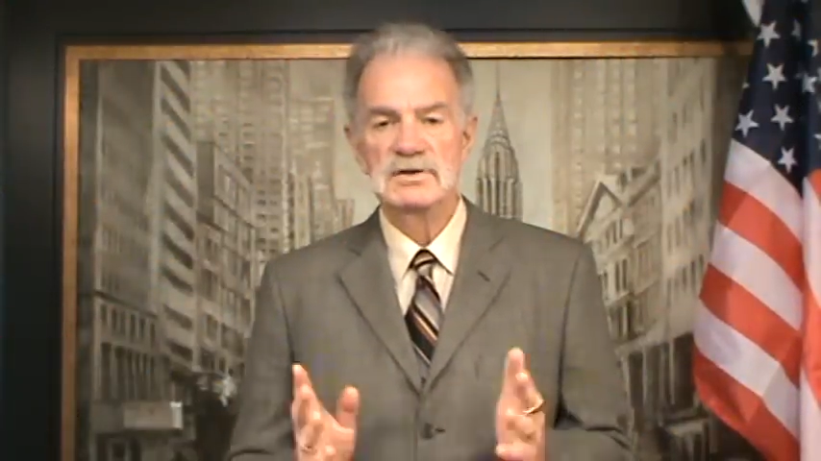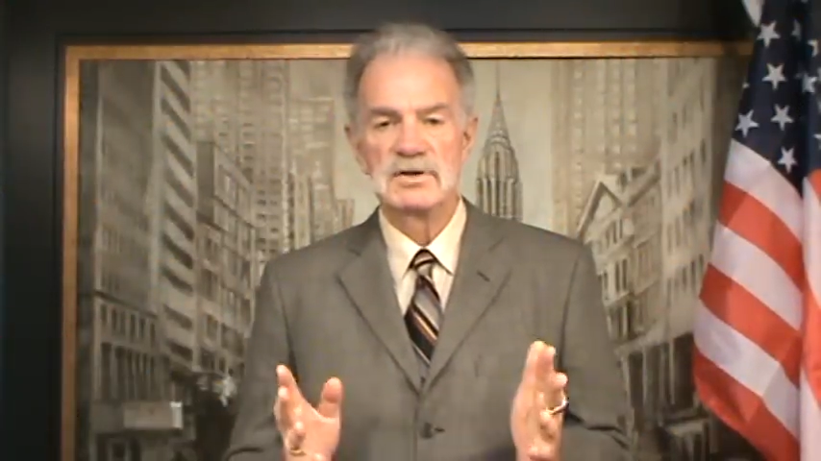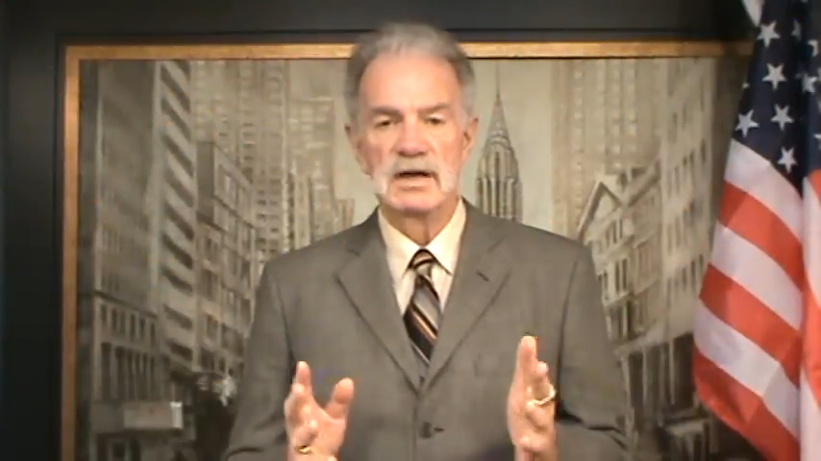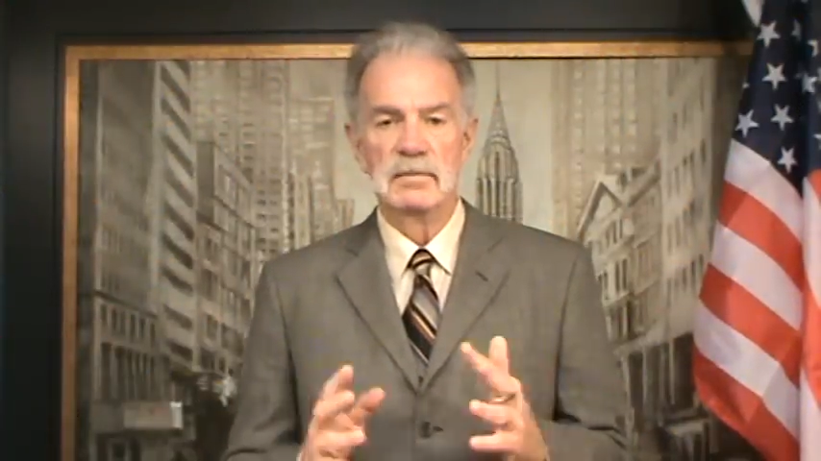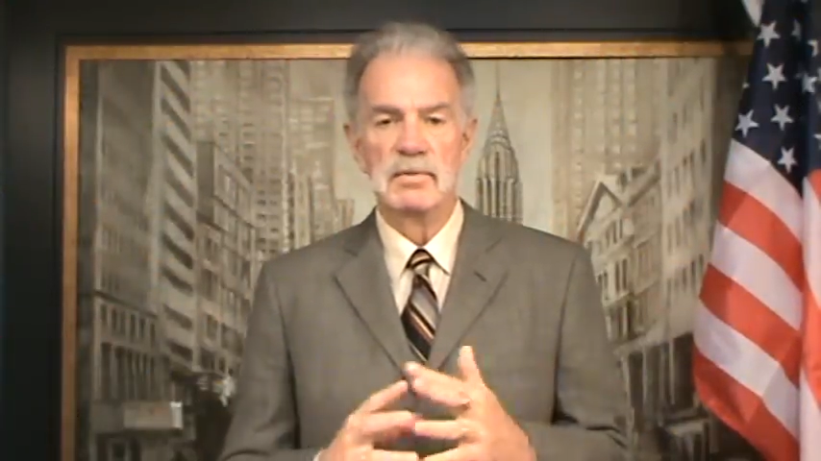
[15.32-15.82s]

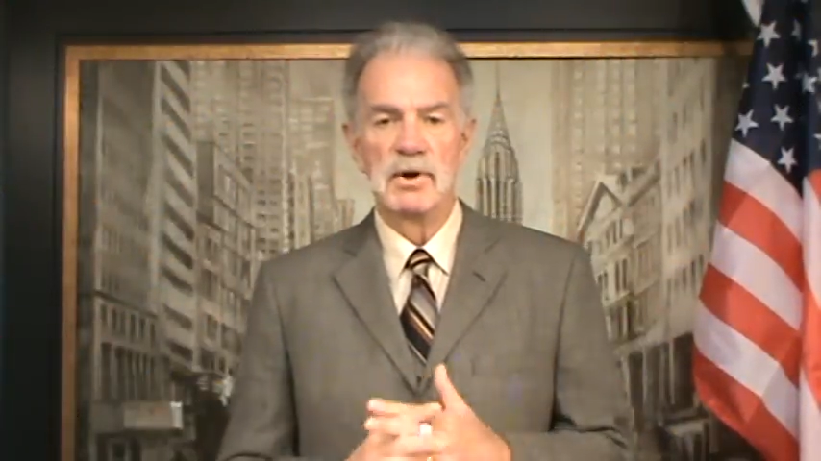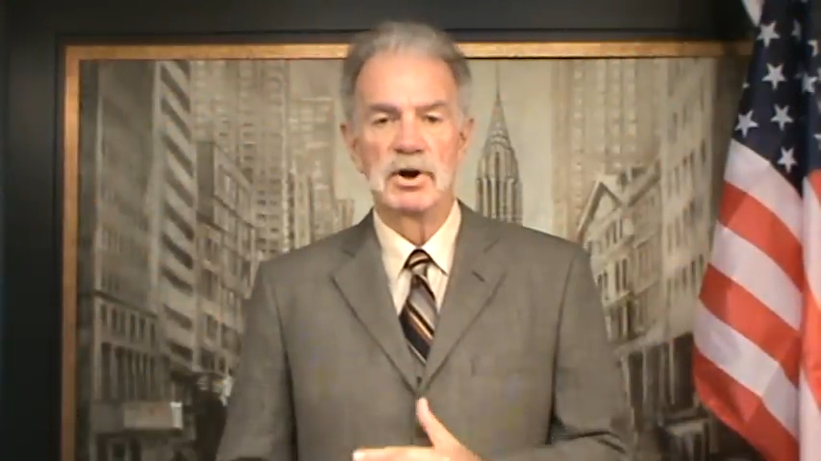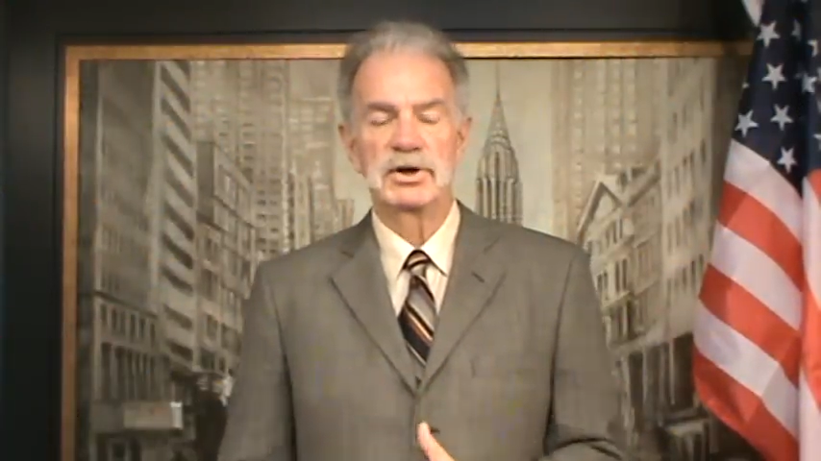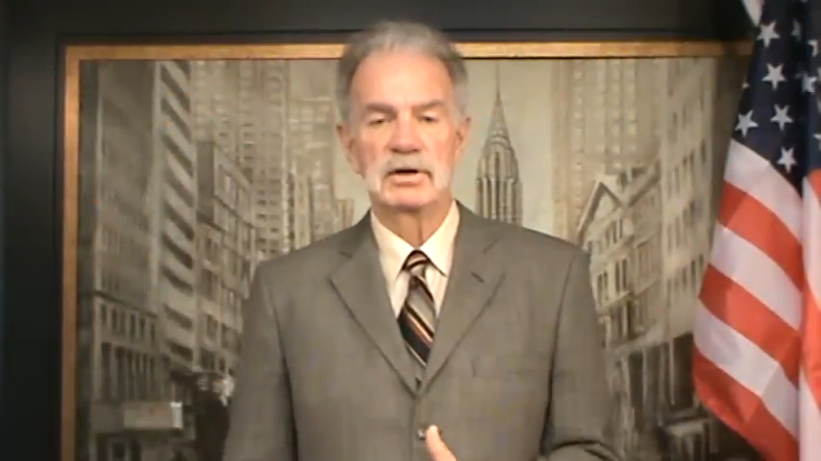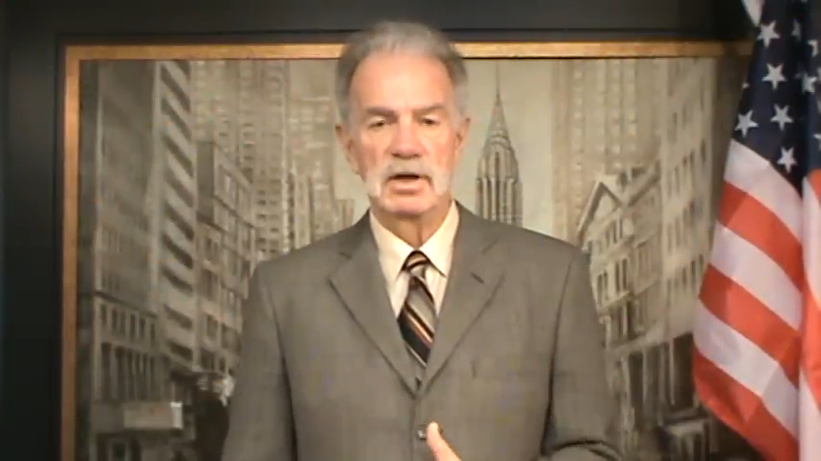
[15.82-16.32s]
Stand Up
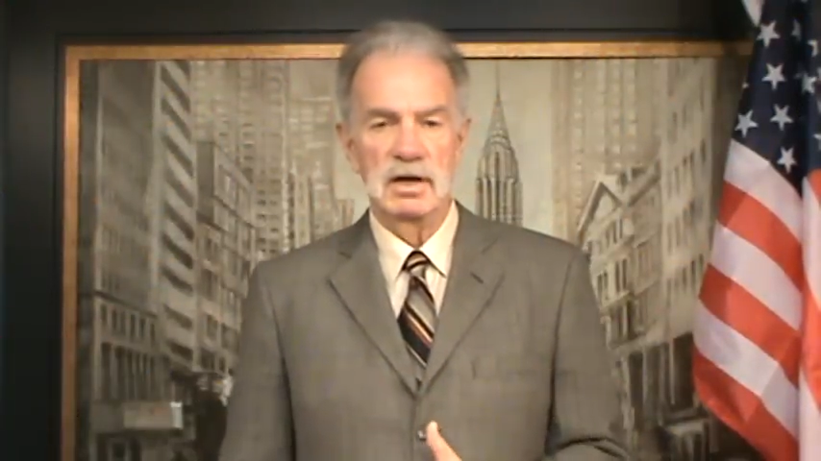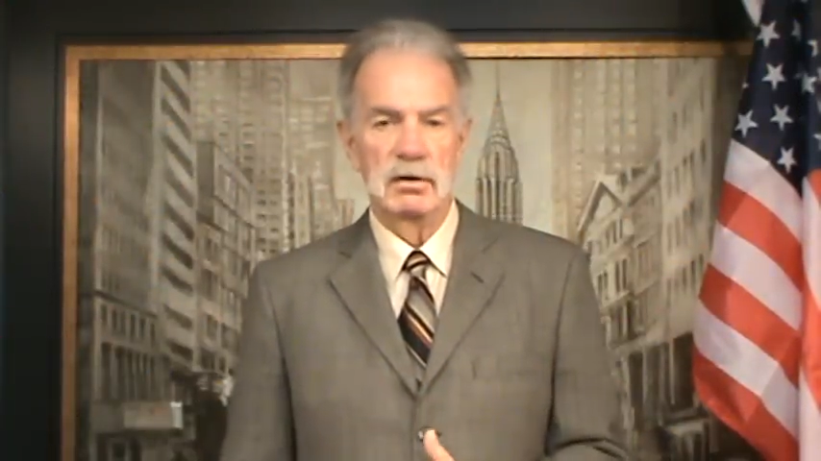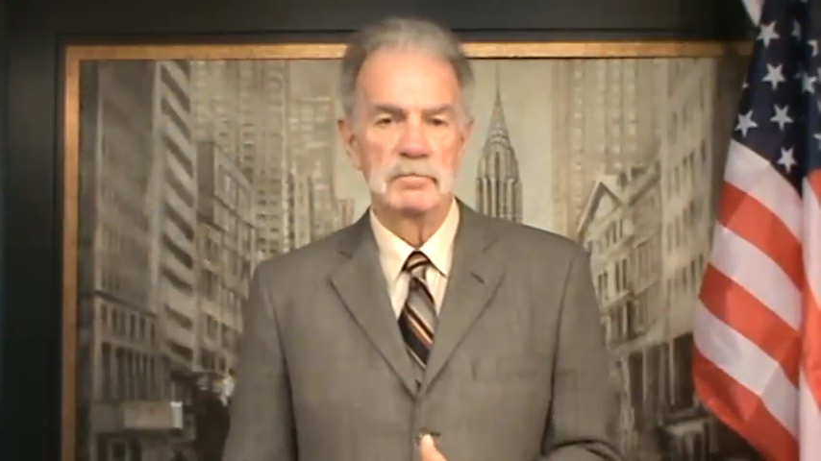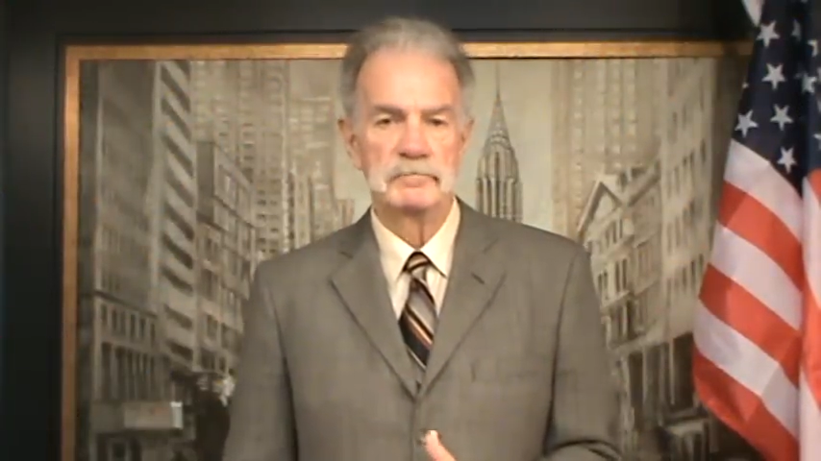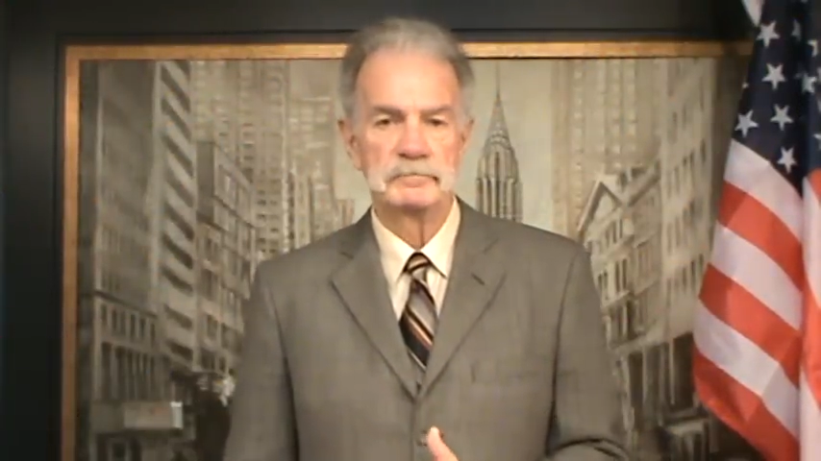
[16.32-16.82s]
America
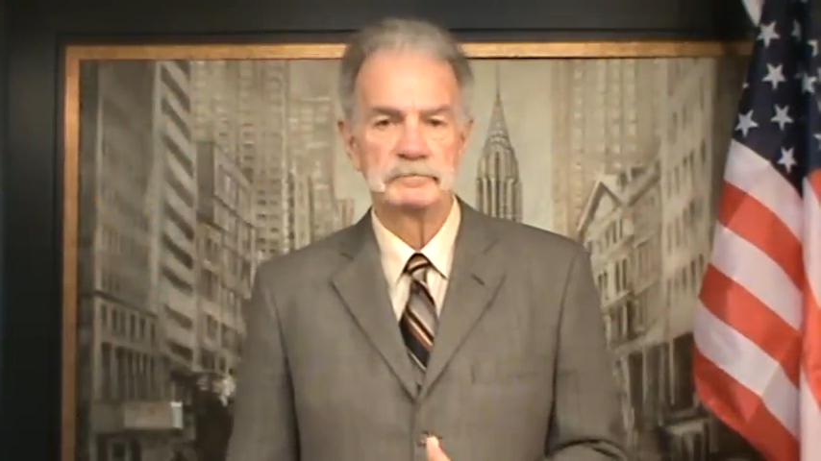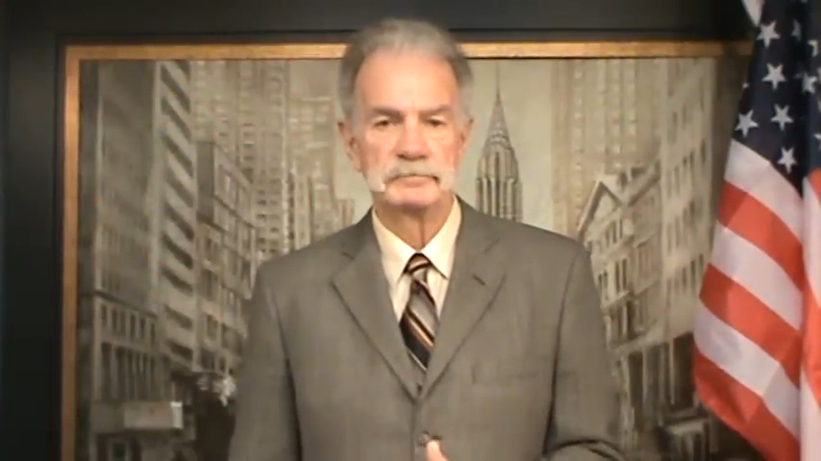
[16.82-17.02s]
Now